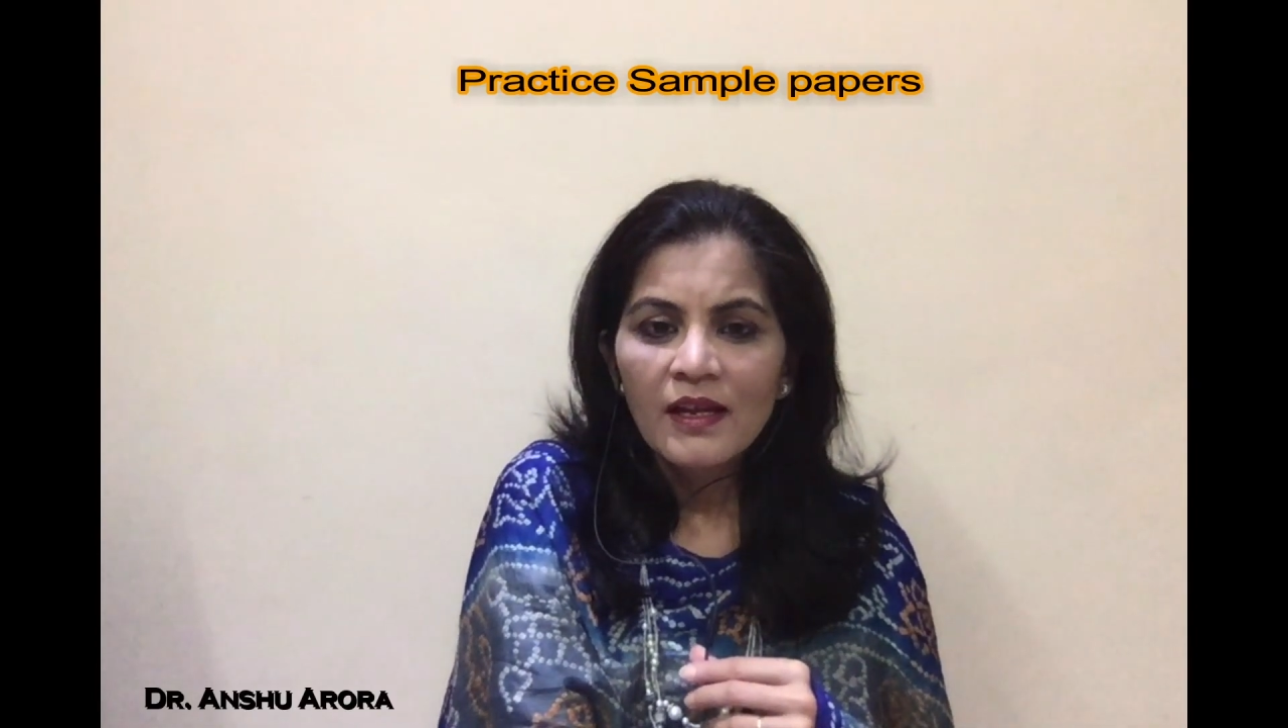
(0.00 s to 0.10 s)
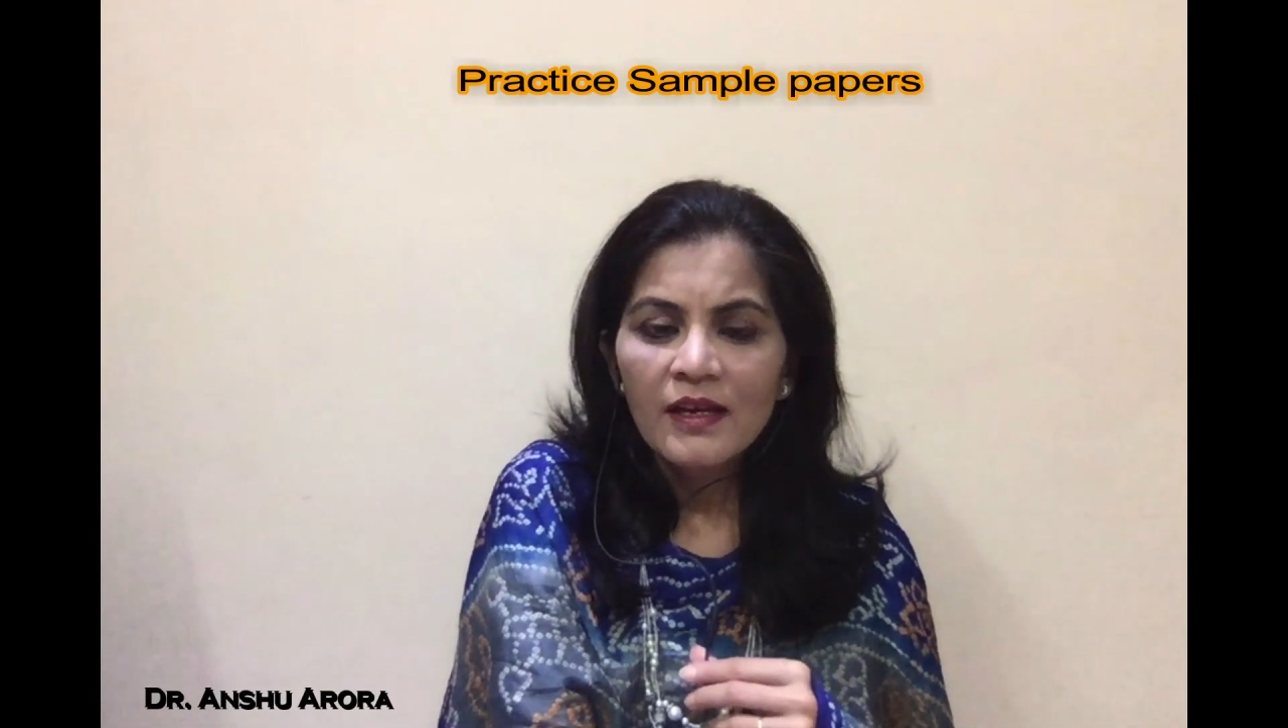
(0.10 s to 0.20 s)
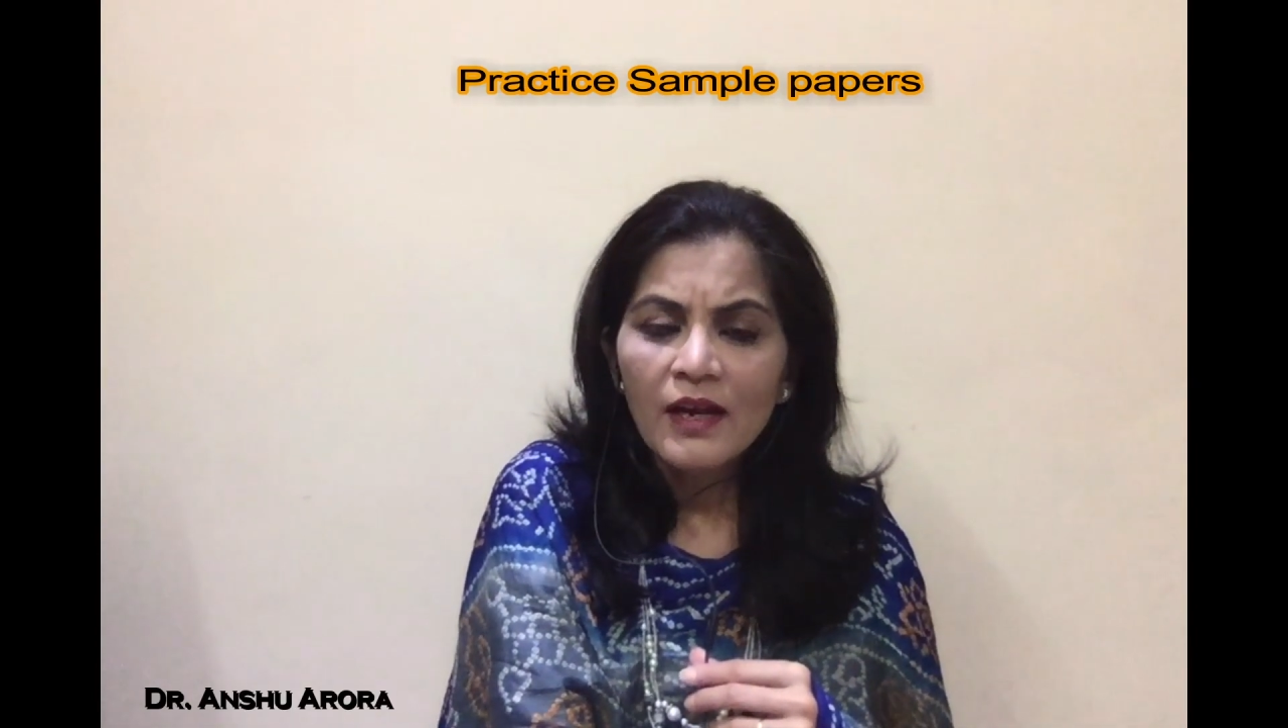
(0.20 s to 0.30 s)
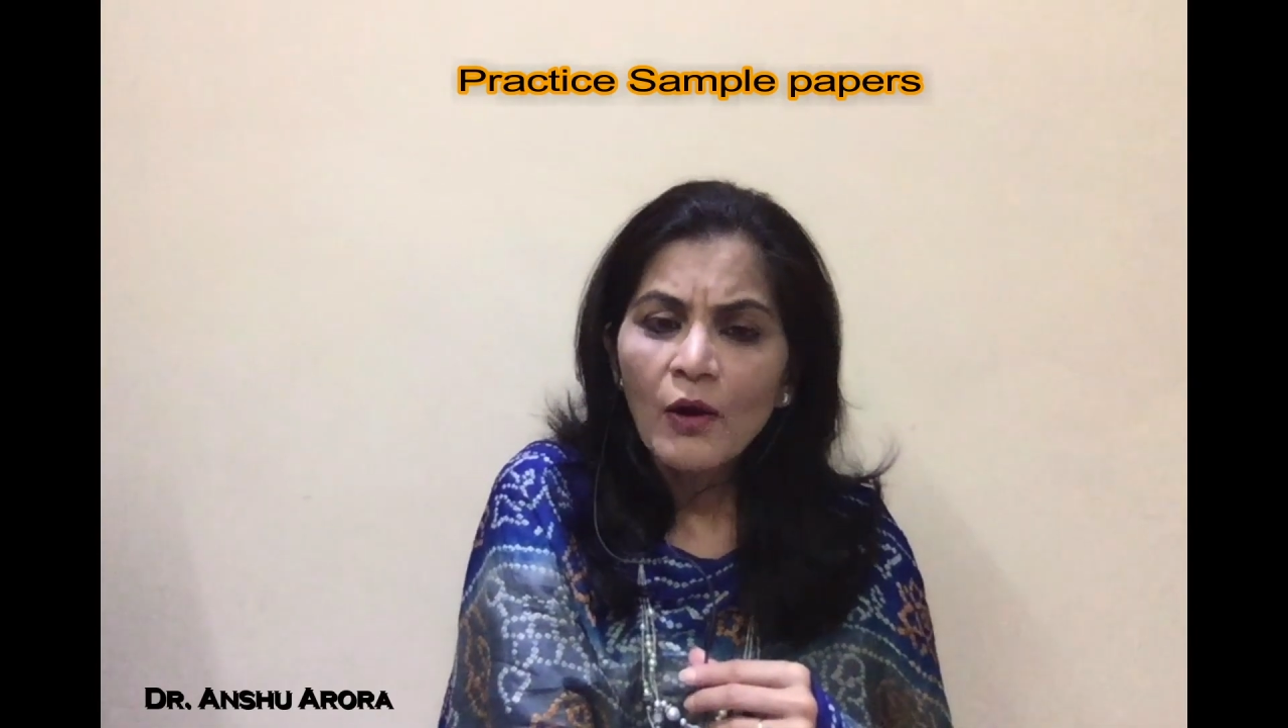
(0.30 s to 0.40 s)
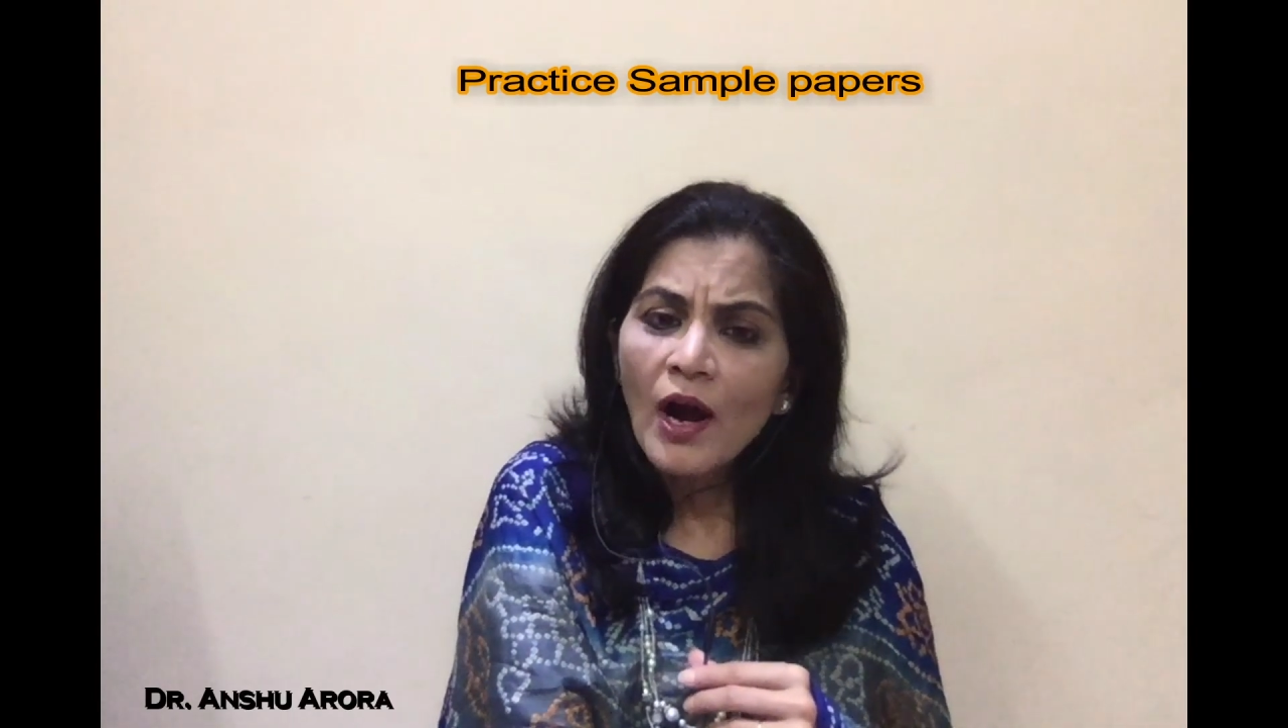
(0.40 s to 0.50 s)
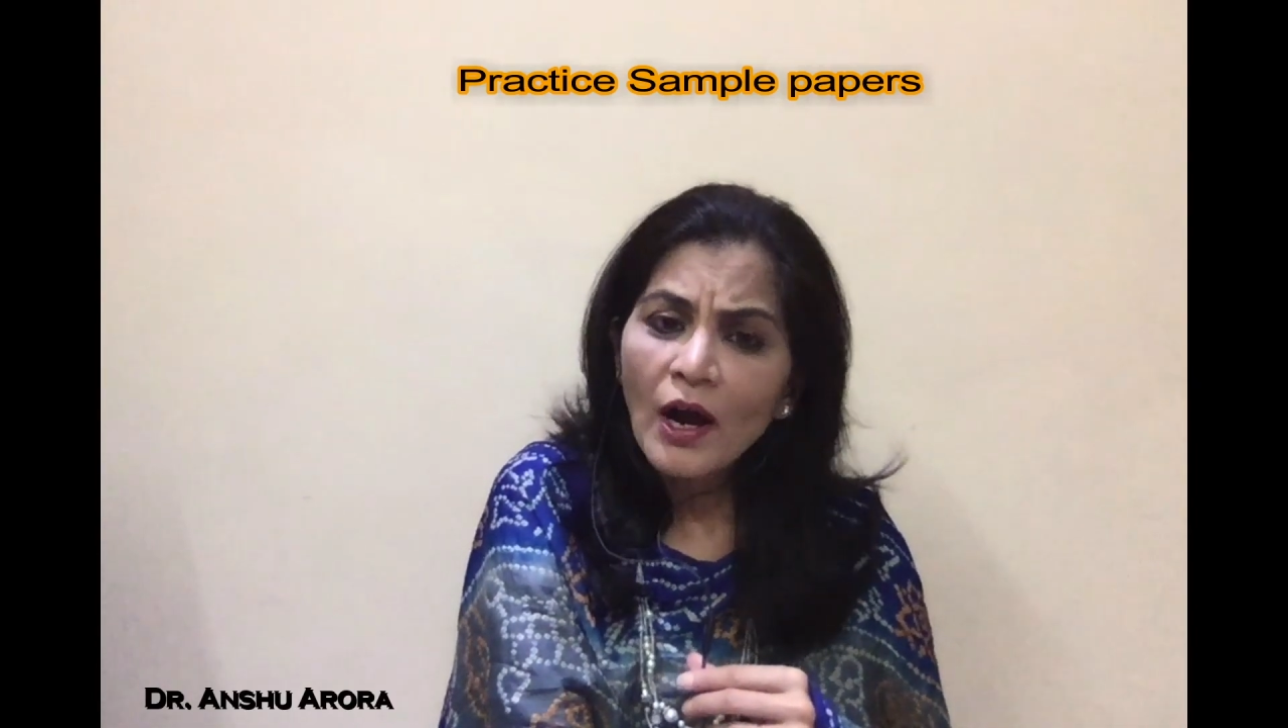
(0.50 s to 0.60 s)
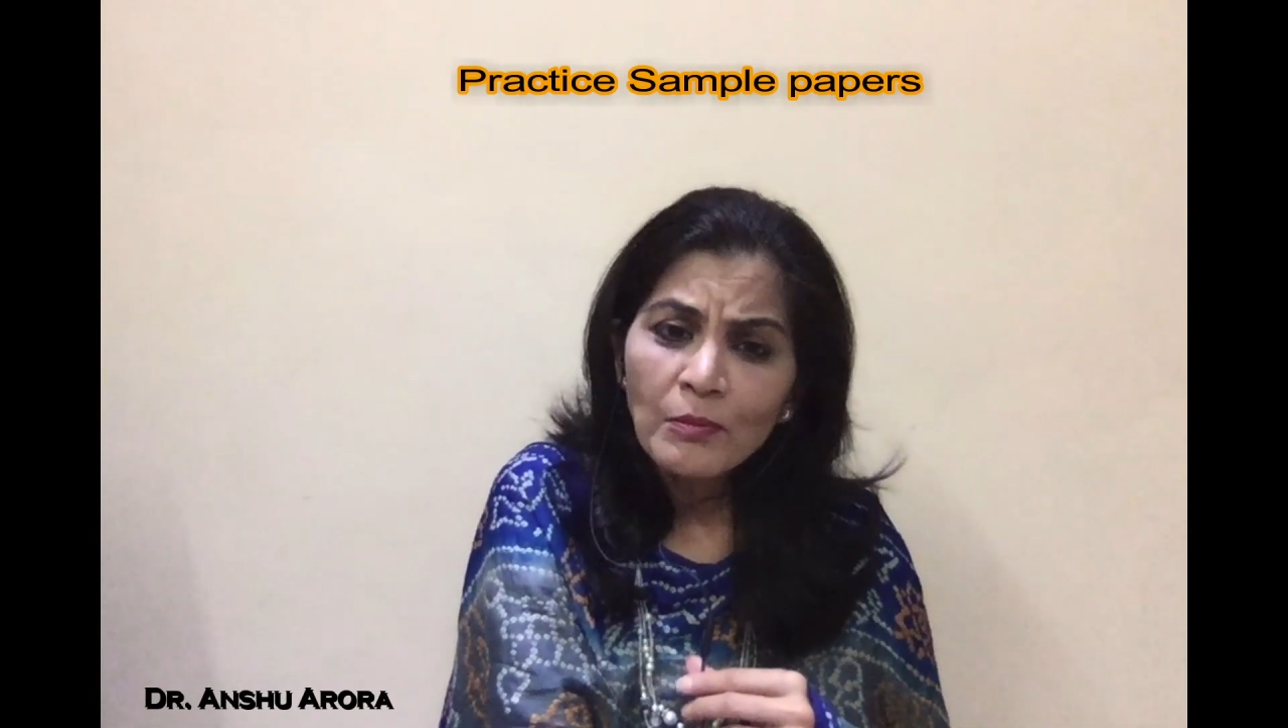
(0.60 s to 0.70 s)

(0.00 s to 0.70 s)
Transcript: Now, how